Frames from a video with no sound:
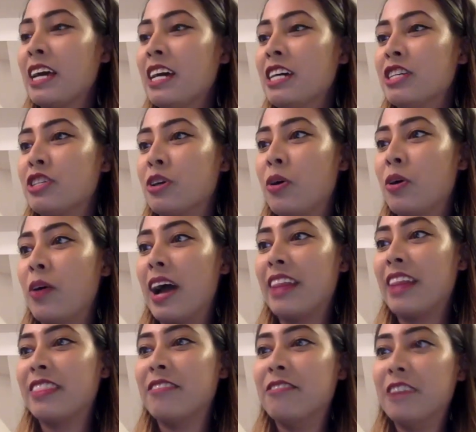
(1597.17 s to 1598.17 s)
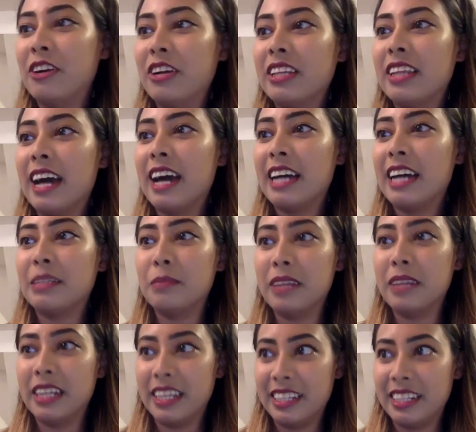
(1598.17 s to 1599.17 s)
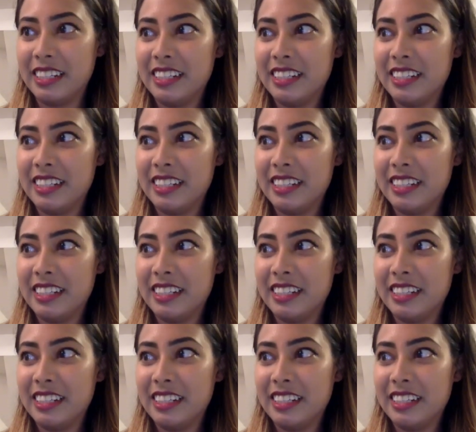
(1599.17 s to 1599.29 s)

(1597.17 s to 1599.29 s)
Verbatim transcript: so at the very last minute